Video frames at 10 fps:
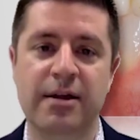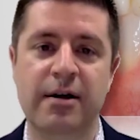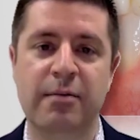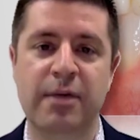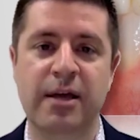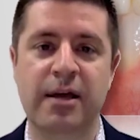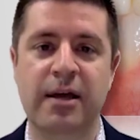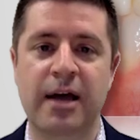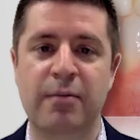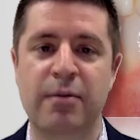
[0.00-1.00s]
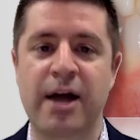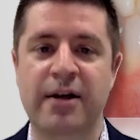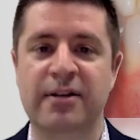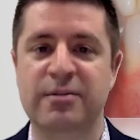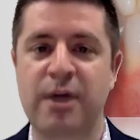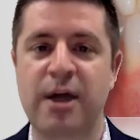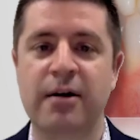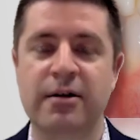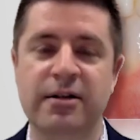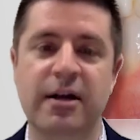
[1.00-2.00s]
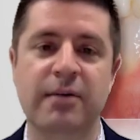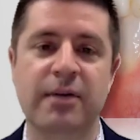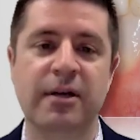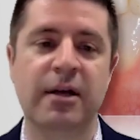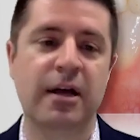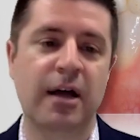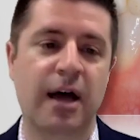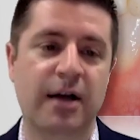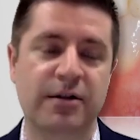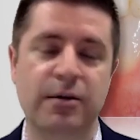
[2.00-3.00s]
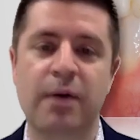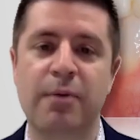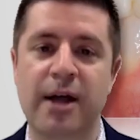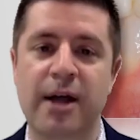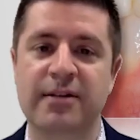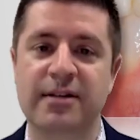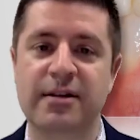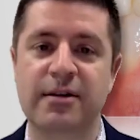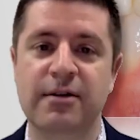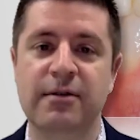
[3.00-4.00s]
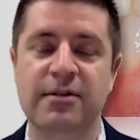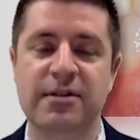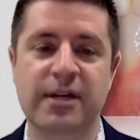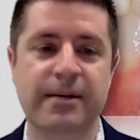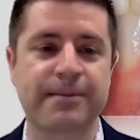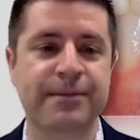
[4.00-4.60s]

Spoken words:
therapy at a practice prior to coming to our practice at the university.